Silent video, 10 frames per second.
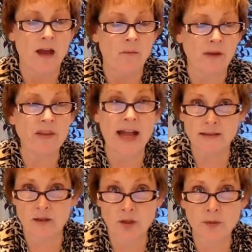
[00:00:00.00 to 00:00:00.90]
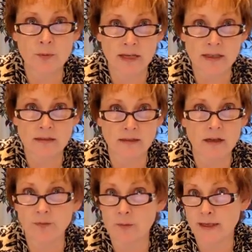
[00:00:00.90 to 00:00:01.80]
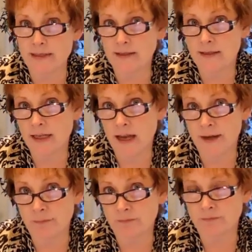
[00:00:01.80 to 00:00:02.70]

but that's two weeks of wasted time.